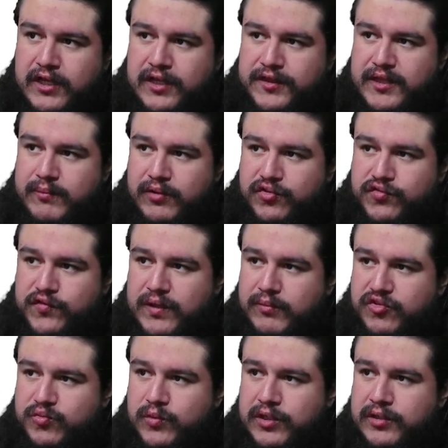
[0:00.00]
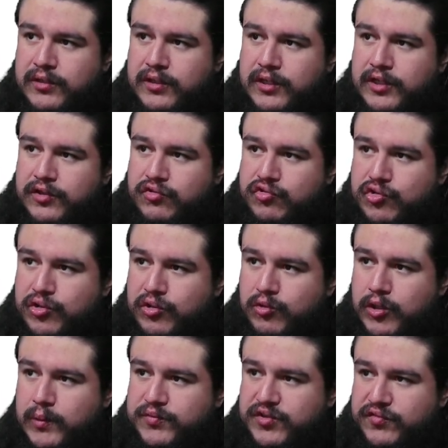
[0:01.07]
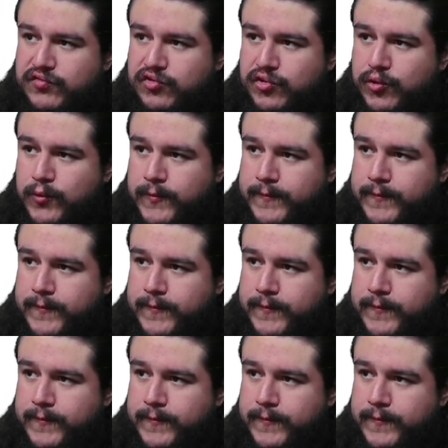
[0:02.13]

The most famous one, 2 groups of 2